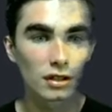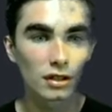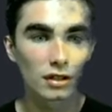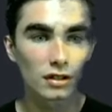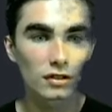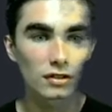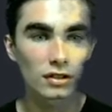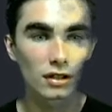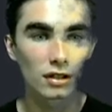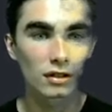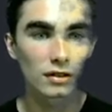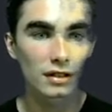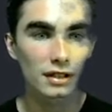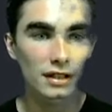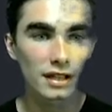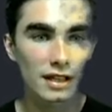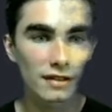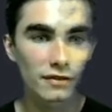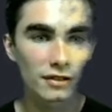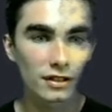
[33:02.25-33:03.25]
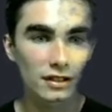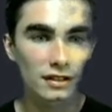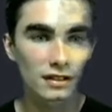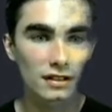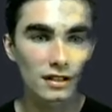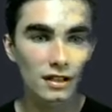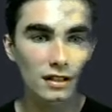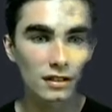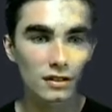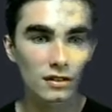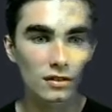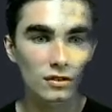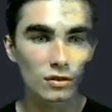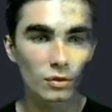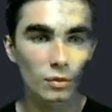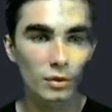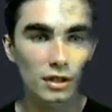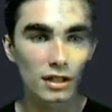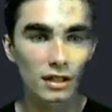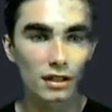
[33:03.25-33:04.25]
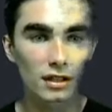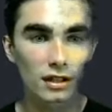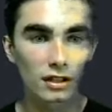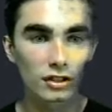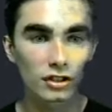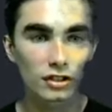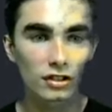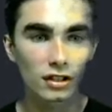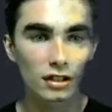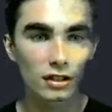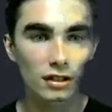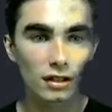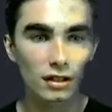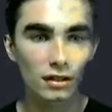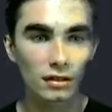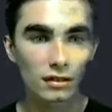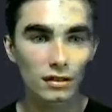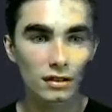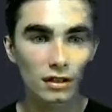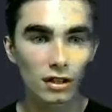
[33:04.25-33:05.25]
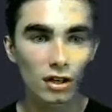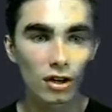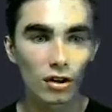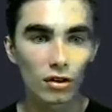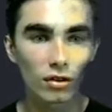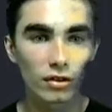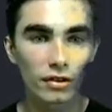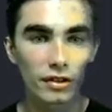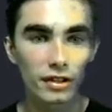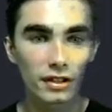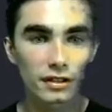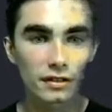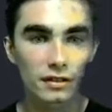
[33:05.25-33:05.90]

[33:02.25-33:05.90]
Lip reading: So if it exists, we are just going to call this